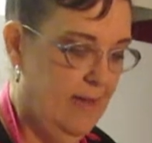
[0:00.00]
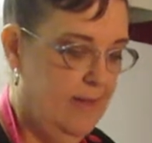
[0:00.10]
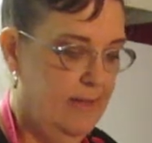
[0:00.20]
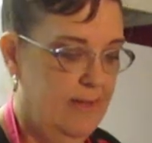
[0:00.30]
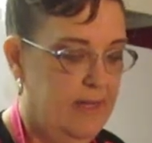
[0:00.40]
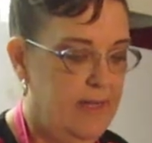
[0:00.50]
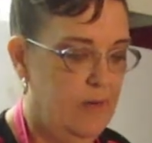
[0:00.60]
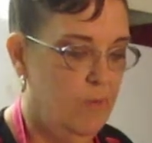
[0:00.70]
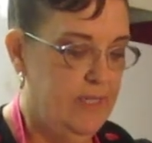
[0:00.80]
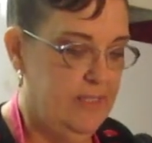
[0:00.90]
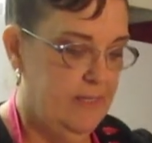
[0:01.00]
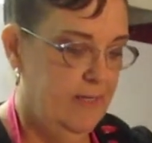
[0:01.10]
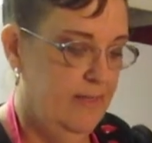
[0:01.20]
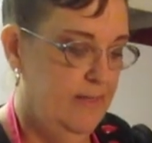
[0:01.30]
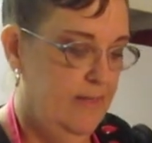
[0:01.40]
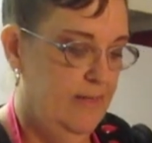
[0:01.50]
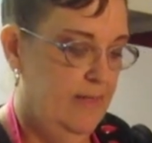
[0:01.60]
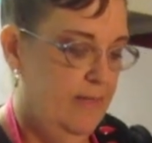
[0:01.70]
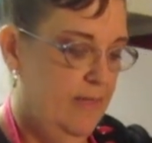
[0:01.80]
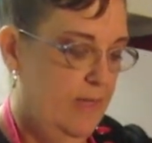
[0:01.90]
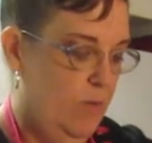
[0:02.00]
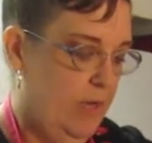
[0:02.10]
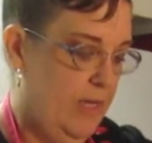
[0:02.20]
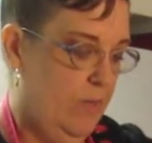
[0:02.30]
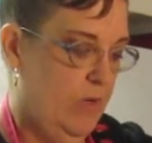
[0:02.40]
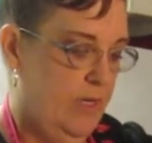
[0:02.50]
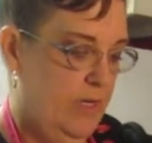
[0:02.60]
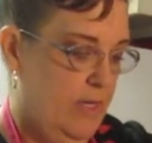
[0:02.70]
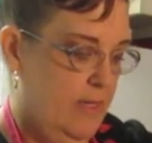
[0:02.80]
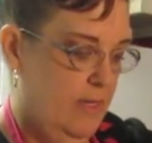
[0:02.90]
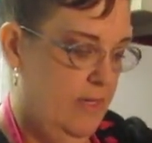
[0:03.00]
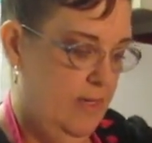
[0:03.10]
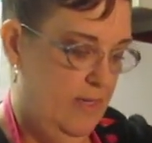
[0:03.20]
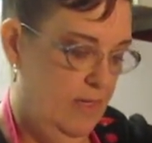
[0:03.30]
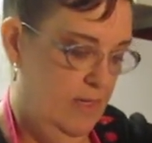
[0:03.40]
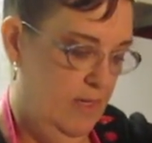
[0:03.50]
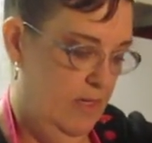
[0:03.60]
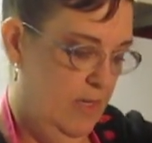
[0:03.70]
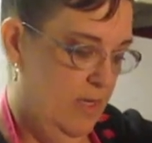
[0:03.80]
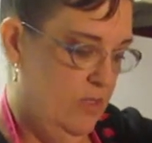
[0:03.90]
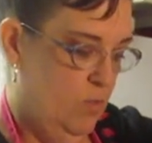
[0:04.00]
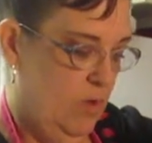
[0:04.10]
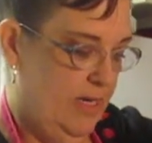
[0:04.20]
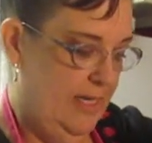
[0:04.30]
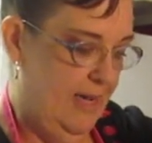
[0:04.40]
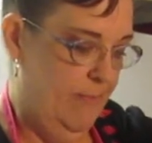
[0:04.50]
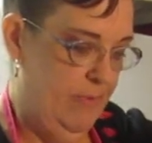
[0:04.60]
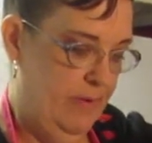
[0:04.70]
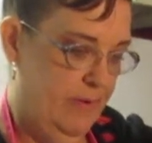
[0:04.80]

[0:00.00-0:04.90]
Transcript: I need a whisk. I will get one. It's 1 cup.